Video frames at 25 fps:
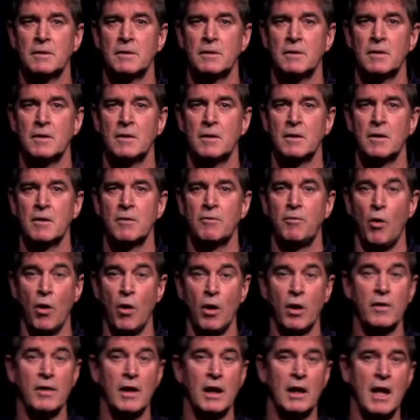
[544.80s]
For the
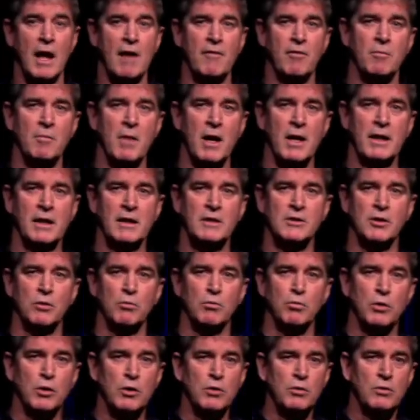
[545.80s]
love of money is a
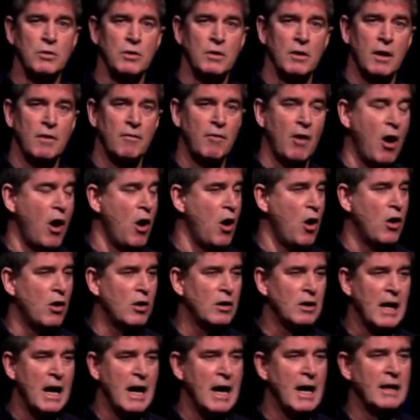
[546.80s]
root of all
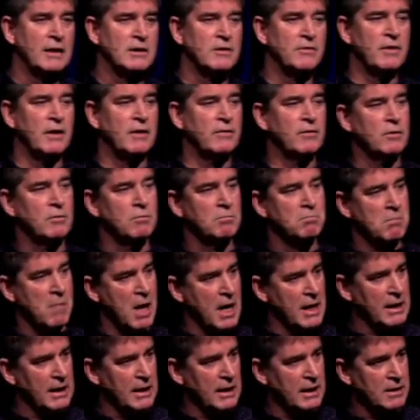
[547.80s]
kinds of evil. Money
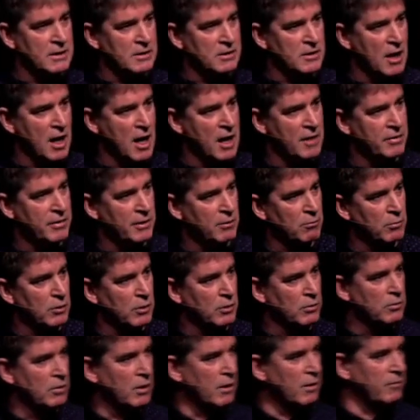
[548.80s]
is not the root of
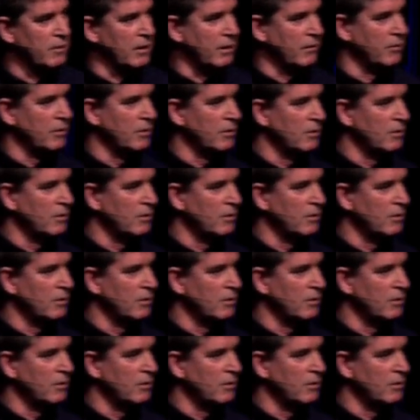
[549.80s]
evil.